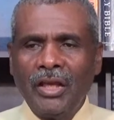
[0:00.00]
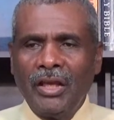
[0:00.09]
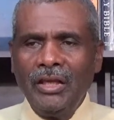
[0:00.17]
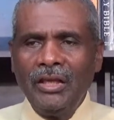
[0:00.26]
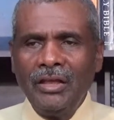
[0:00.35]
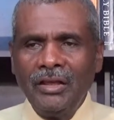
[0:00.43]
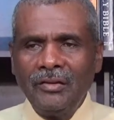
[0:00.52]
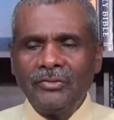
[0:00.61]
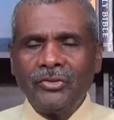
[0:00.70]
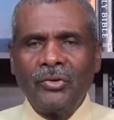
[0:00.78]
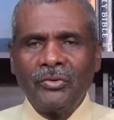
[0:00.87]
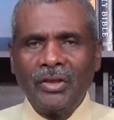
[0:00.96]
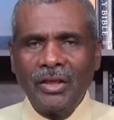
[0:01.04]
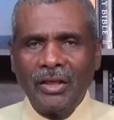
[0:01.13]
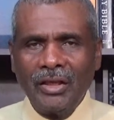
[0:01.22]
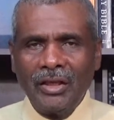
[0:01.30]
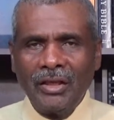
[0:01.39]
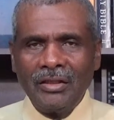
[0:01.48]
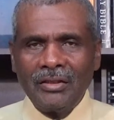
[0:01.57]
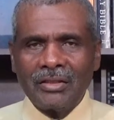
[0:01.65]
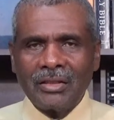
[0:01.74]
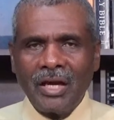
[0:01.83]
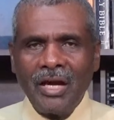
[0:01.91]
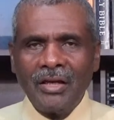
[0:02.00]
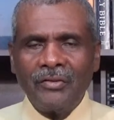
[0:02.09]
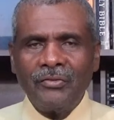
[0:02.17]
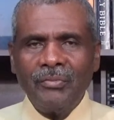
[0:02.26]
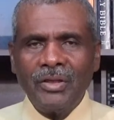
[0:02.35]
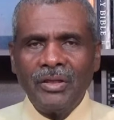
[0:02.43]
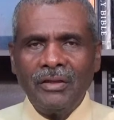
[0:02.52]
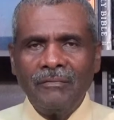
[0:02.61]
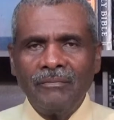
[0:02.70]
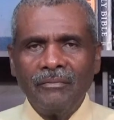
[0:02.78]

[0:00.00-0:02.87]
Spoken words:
he lives on the inside of me?